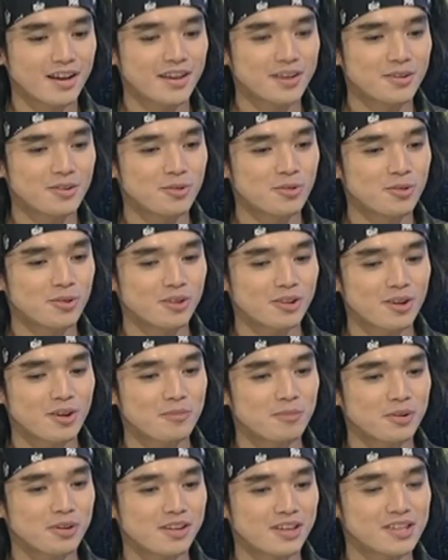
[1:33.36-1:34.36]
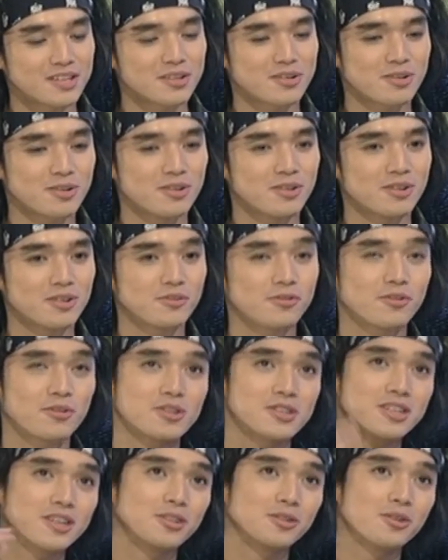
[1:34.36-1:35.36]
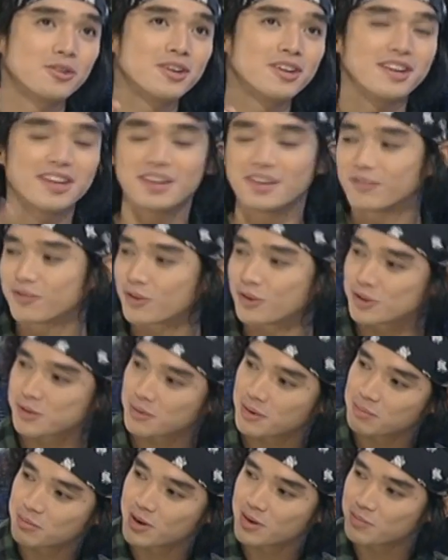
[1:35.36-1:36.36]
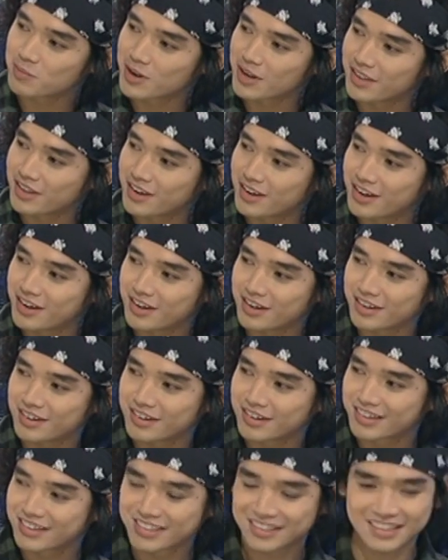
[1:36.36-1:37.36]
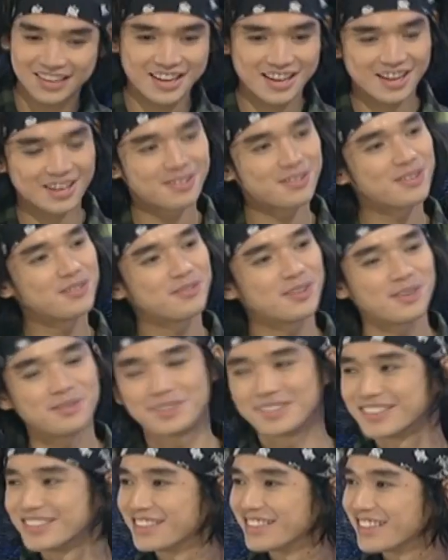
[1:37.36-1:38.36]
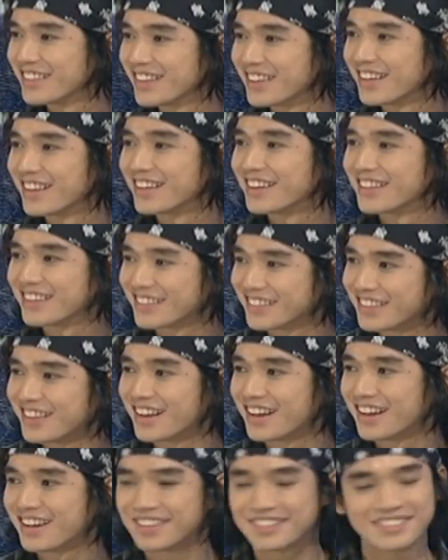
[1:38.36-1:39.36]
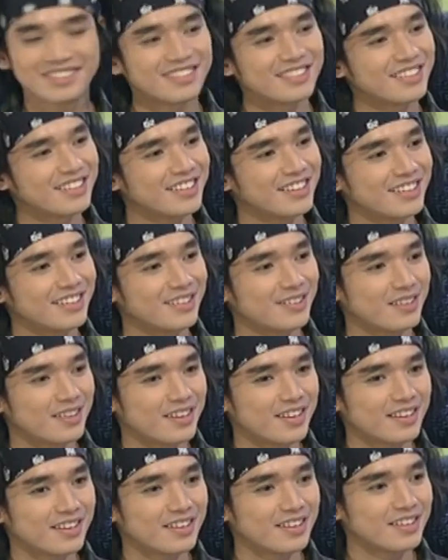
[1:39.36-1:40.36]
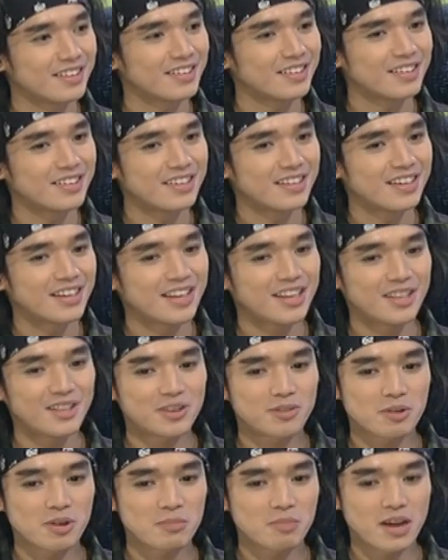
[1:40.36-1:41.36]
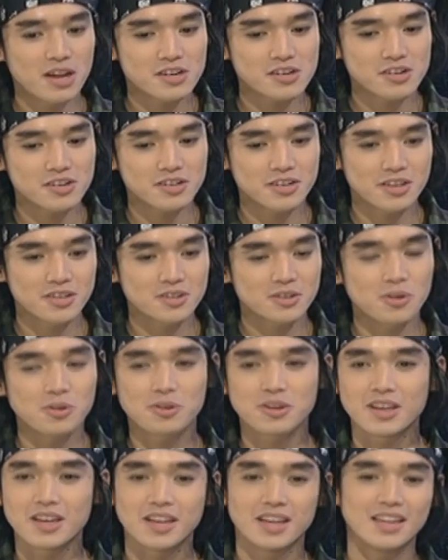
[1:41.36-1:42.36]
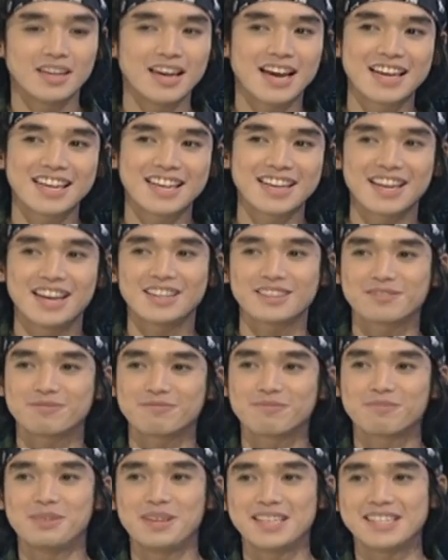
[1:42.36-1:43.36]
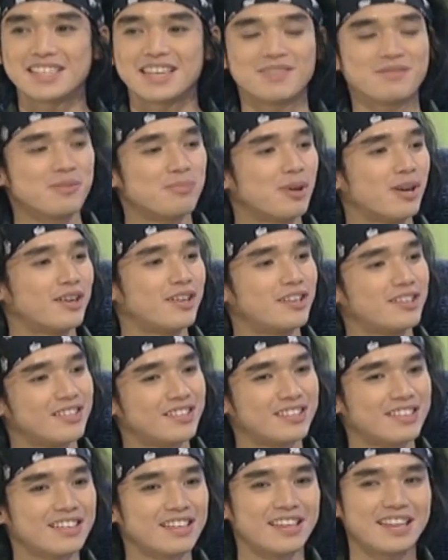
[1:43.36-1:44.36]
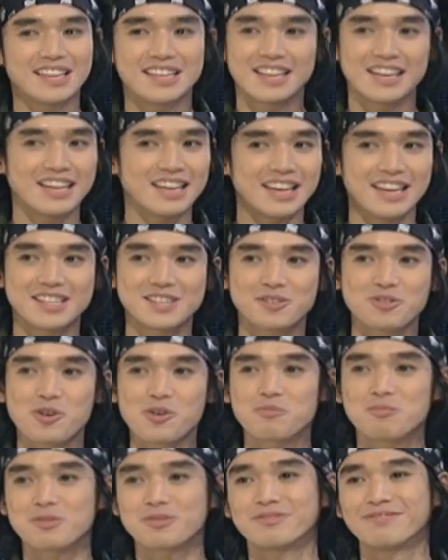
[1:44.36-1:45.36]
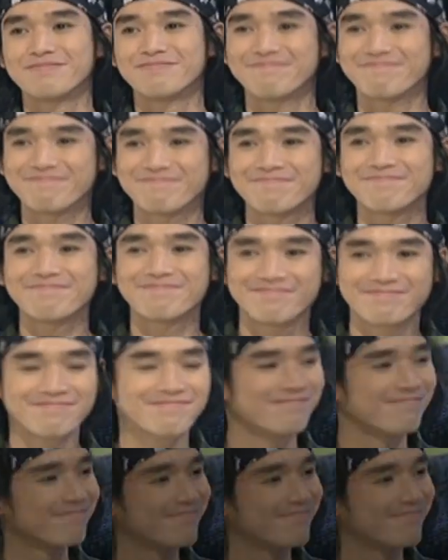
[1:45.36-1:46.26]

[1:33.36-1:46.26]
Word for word: hinuhugot ako na last ko, of course, si Lord and of course my mom right there. Hi, Mom. family. Yeah. And? And to my bashers, it's okay. I cannot please everybody. It, it's normal. That's